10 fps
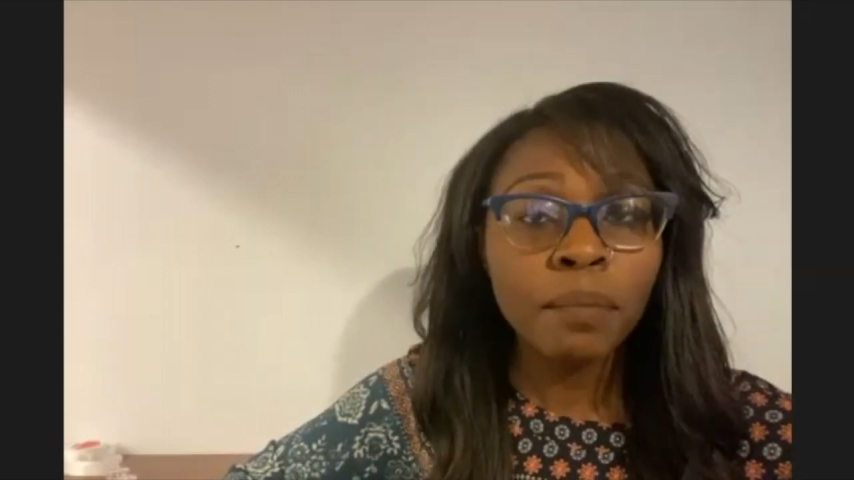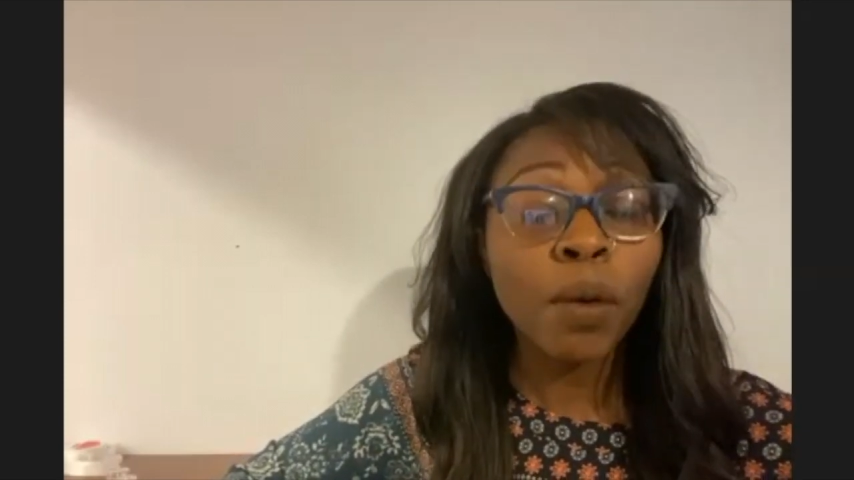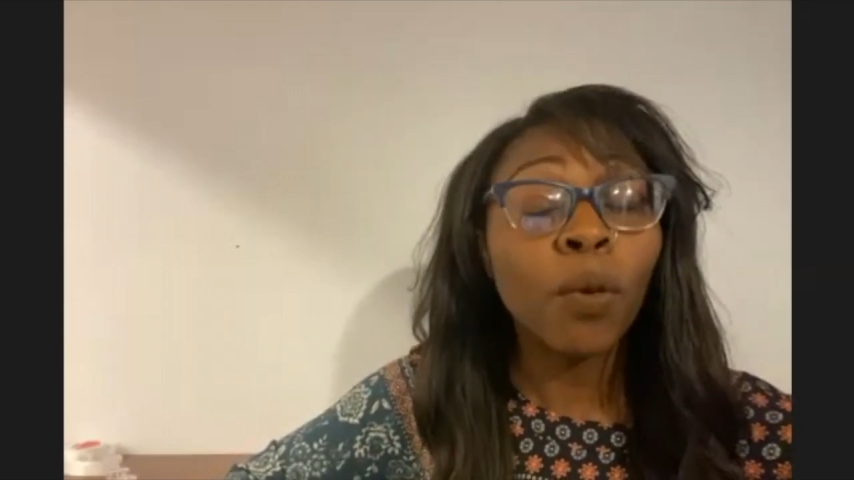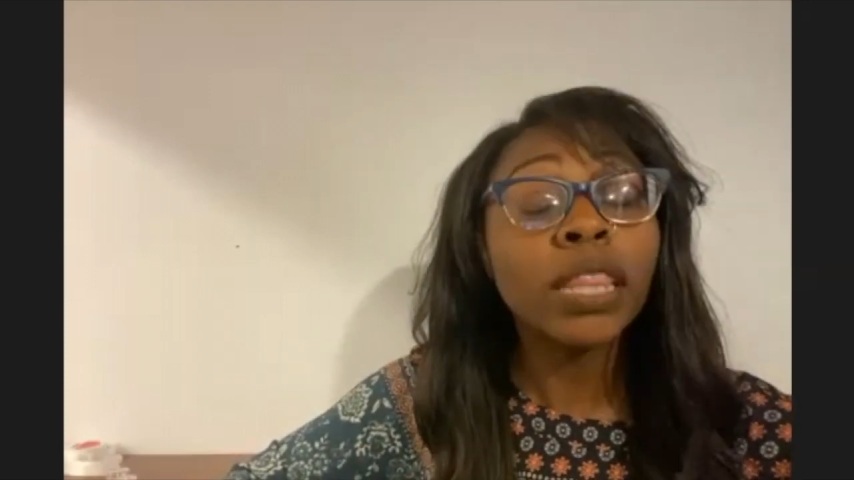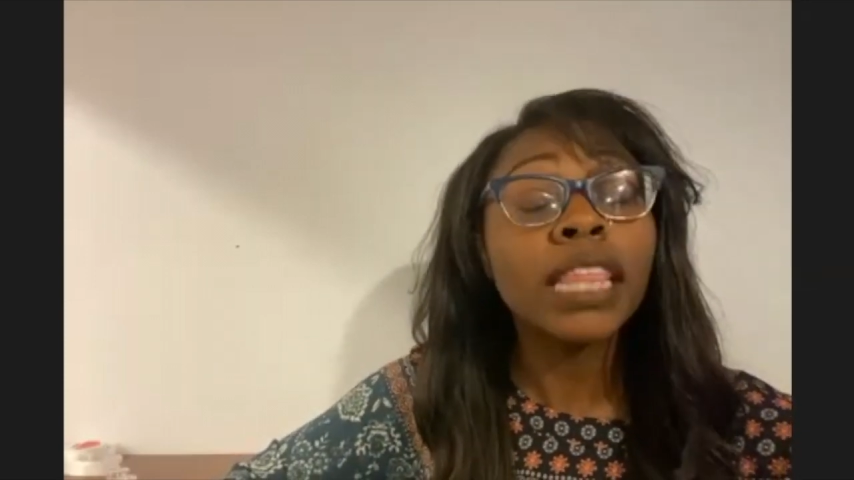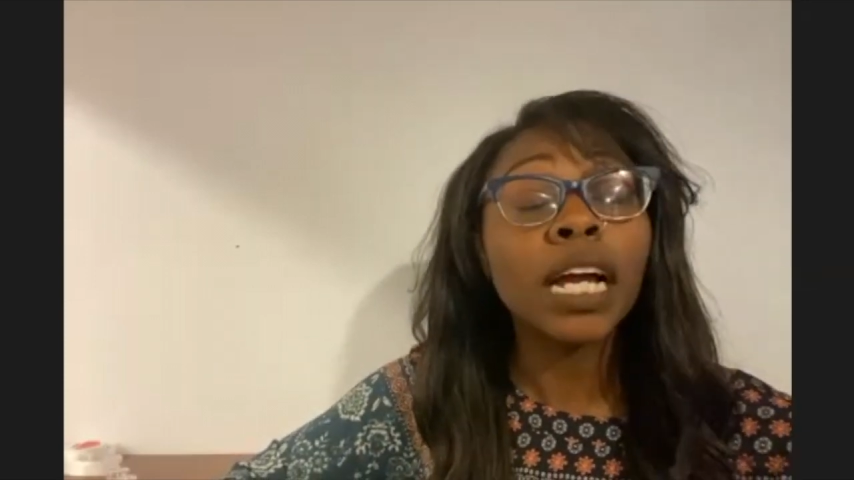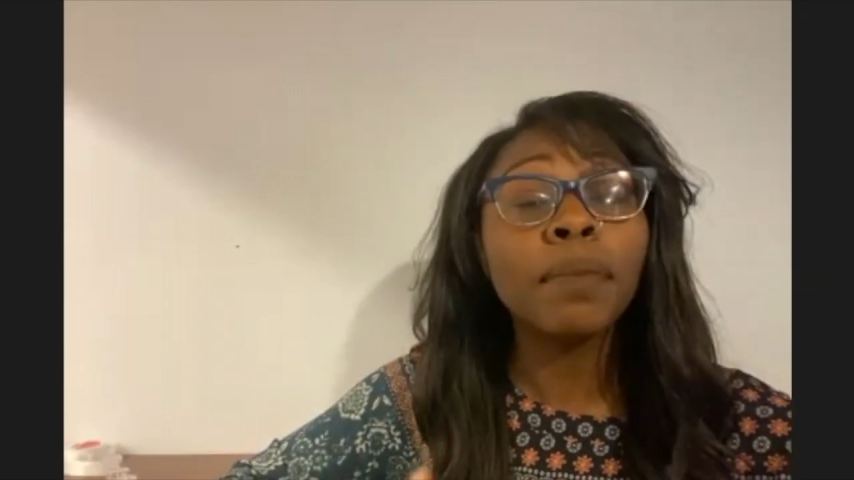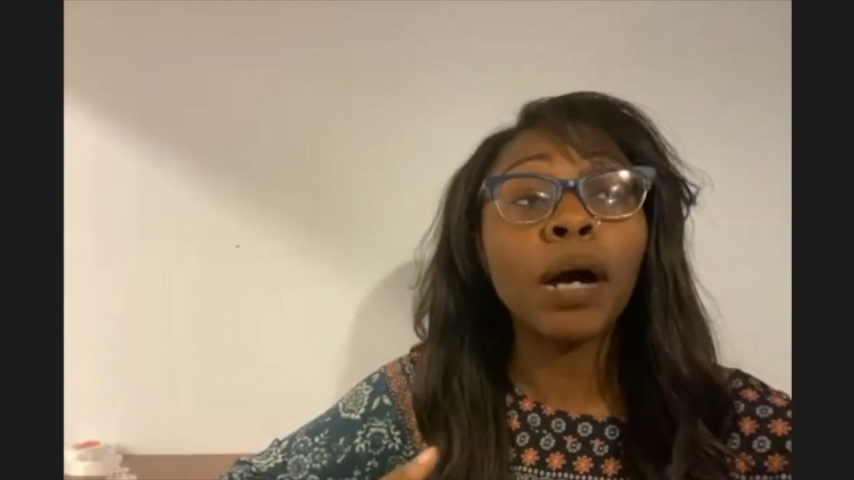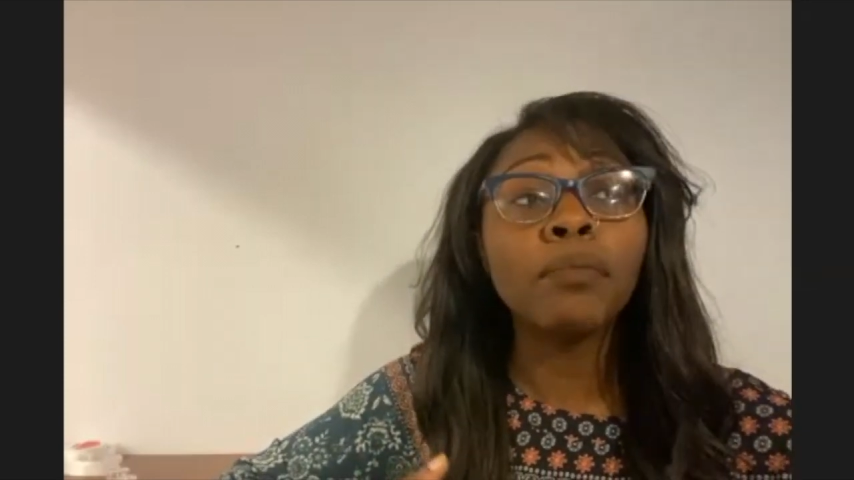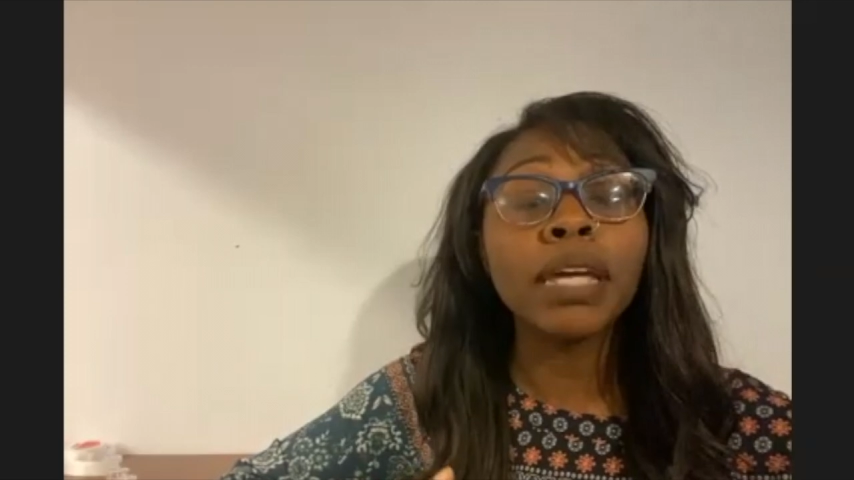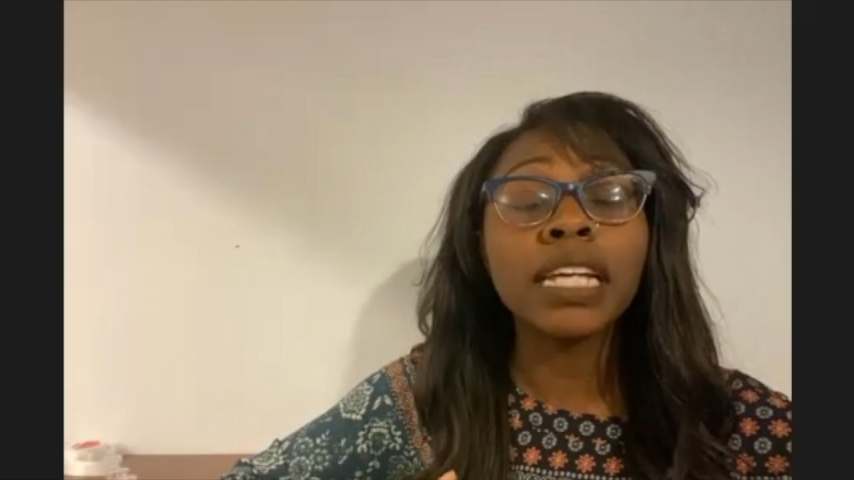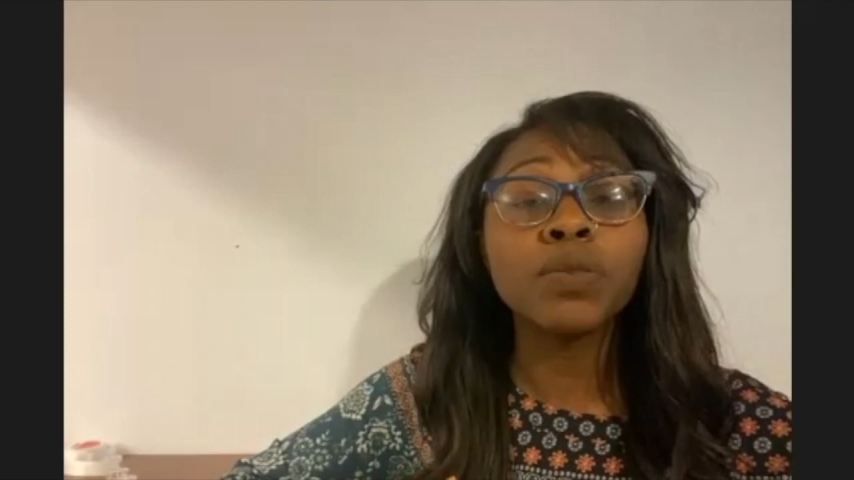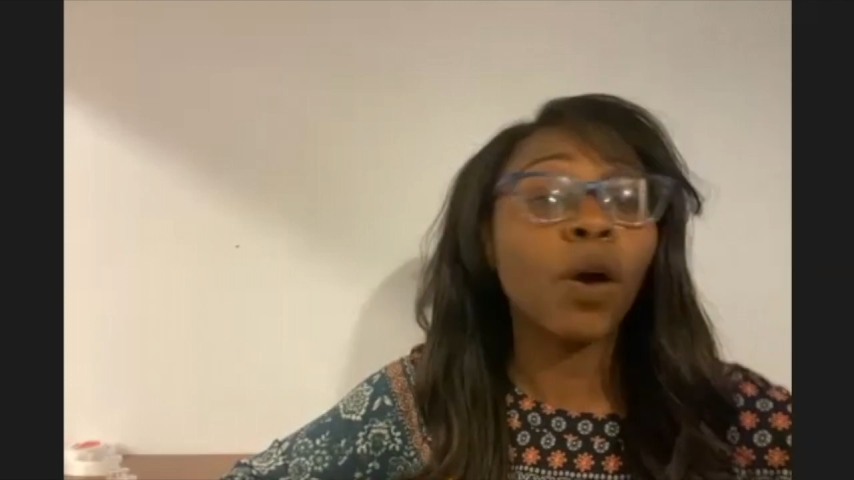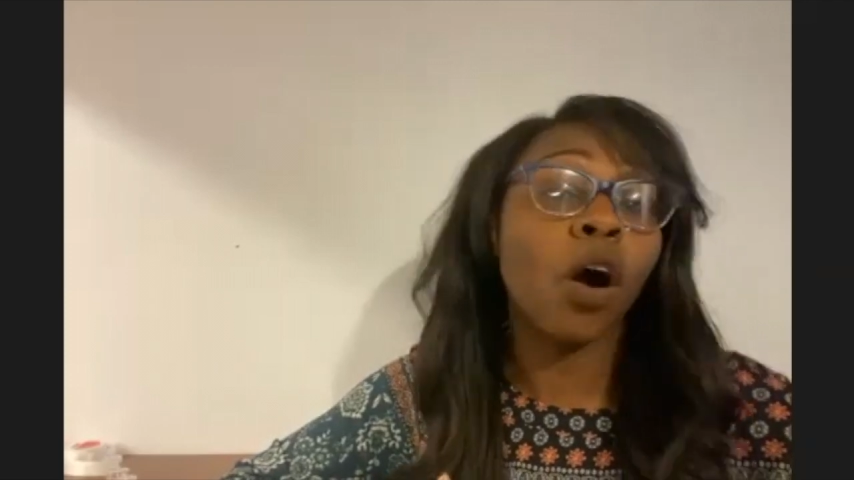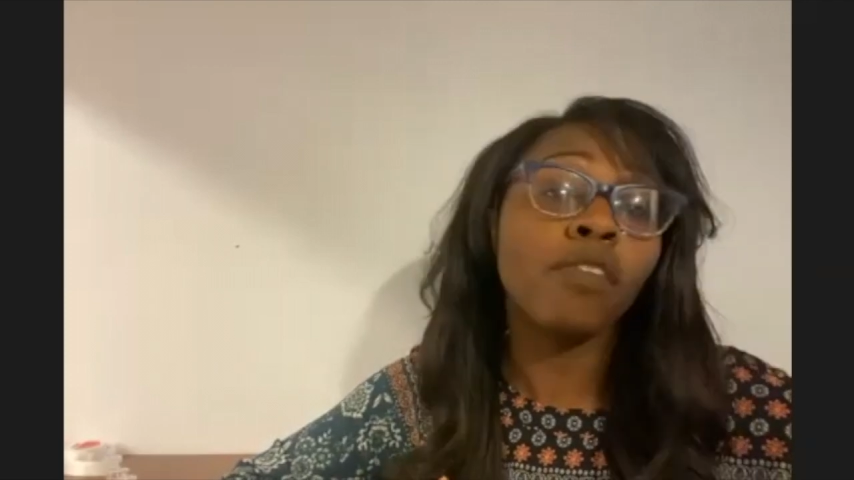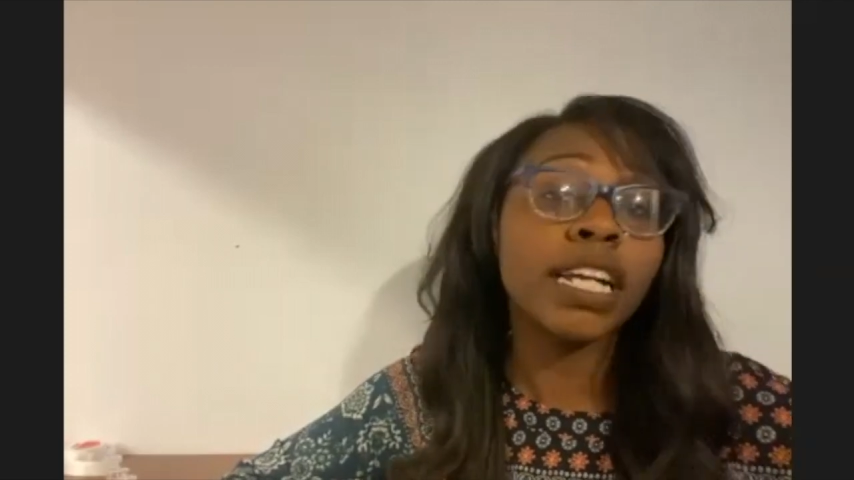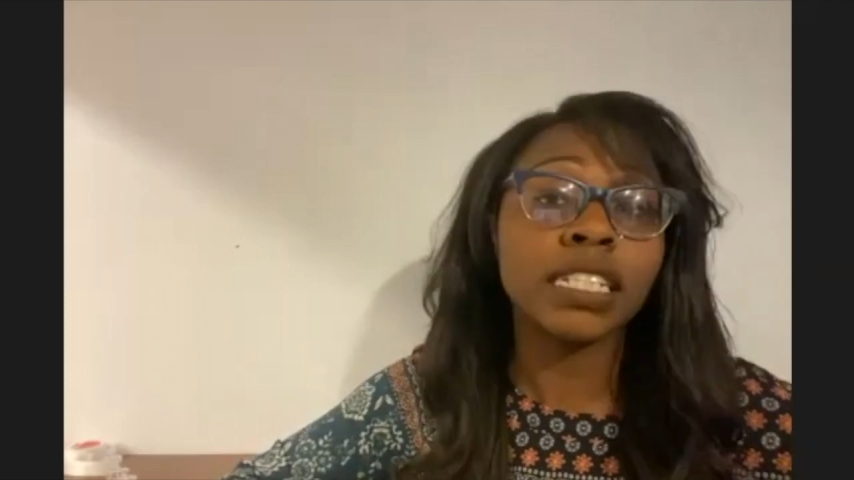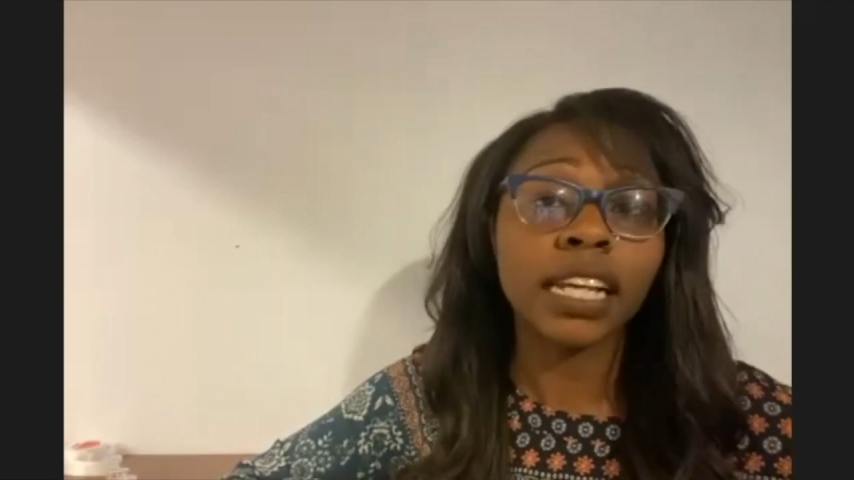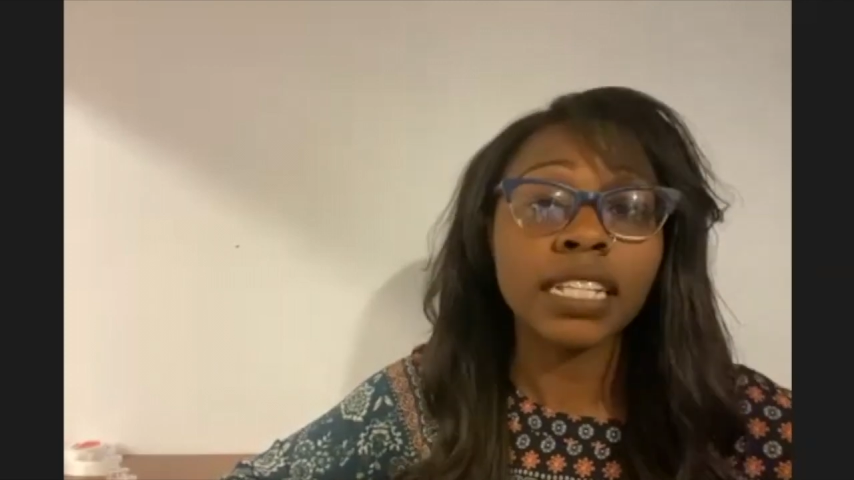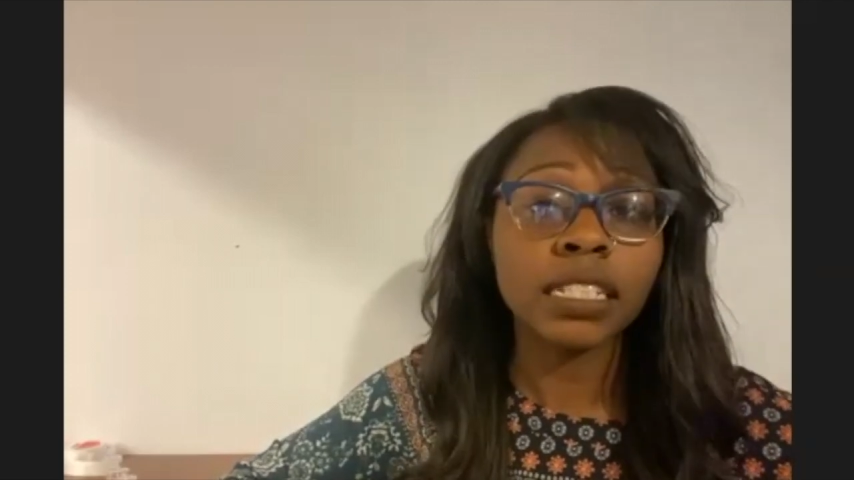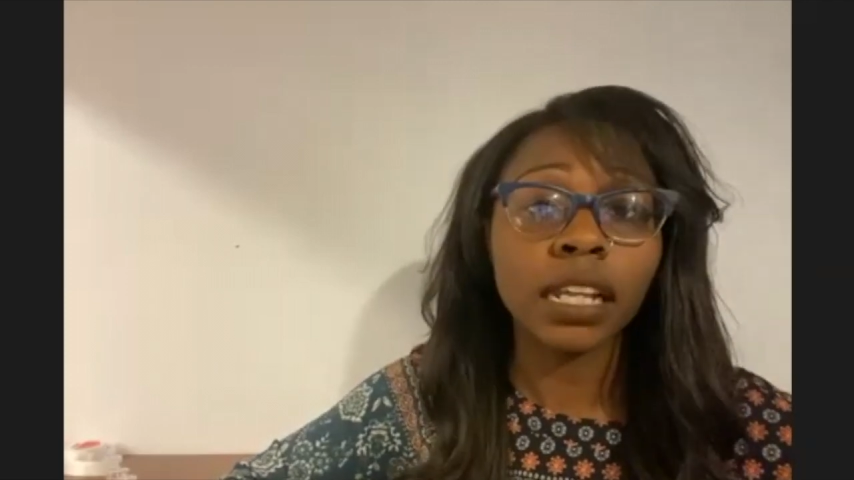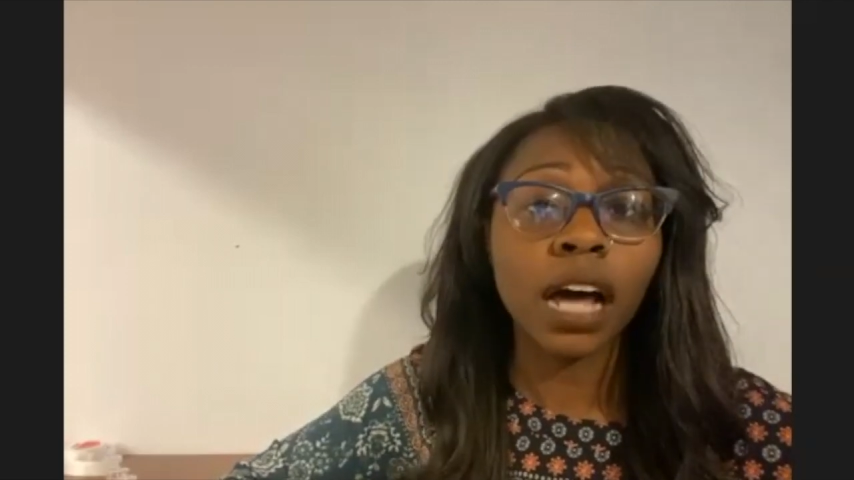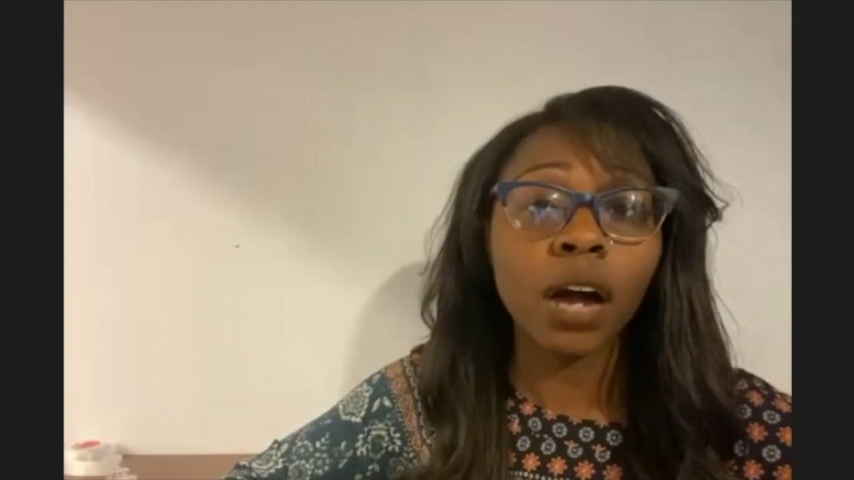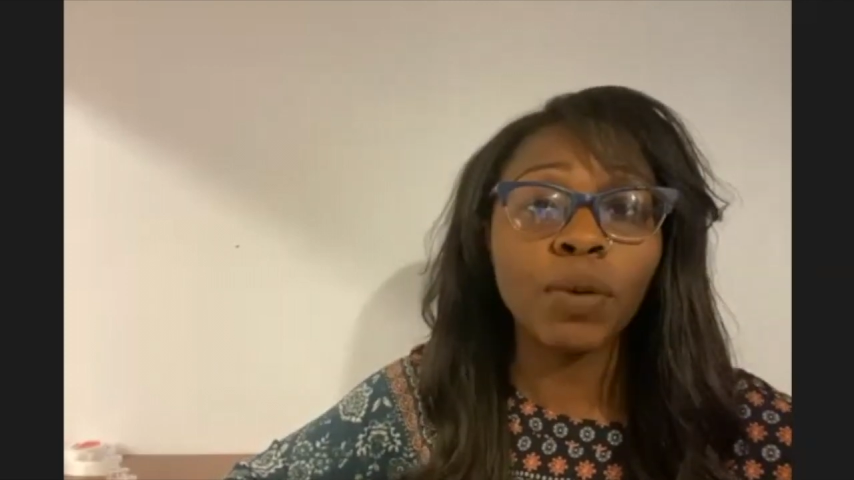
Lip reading: But one thing about me is we're all racing against the clock.